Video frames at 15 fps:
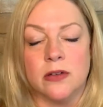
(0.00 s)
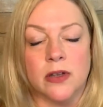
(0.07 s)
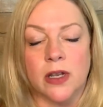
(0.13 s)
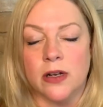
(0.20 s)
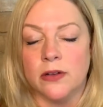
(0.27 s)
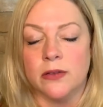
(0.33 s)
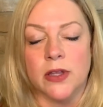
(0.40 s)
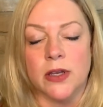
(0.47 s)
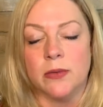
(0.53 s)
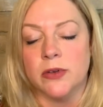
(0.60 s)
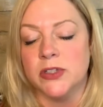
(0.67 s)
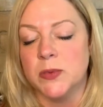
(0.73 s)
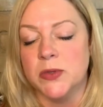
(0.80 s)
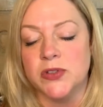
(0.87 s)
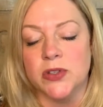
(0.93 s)
I don't think we're
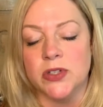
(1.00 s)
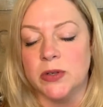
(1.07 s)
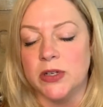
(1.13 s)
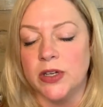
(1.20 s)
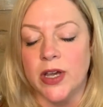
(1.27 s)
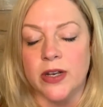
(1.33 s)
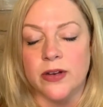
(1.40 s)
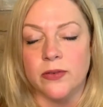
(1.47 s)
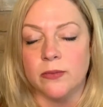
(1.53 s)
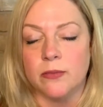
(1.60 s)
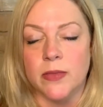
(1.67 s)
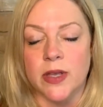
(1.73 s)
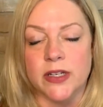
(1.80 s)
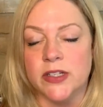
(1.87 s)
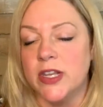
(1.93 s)
supposed to do any kind of
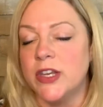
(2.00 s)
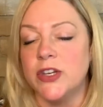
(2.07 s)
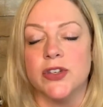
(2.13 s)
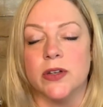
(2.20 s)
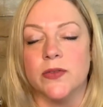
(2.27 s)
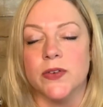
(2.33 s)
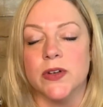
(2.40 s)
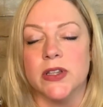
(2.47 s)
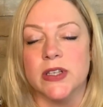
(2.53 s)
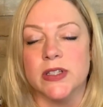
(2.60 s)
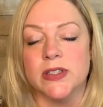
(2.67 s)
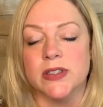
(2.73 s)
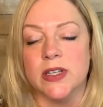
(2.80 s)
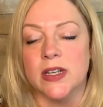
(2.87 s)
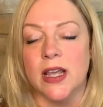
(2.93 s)
meditation for
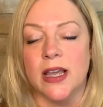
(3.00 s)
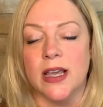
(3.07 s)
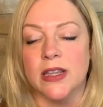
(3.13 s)
this today.